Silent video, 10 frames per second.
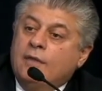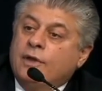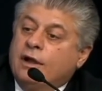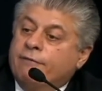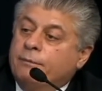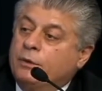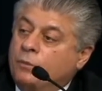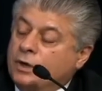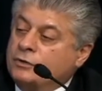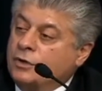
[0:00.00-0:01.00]
And the
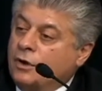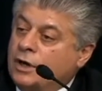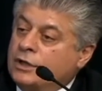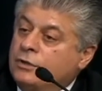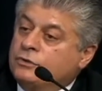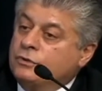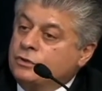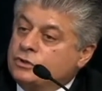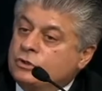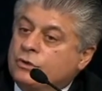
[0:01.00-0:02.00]
government wanted to argue to
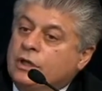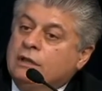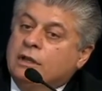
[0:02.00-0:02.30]
the jury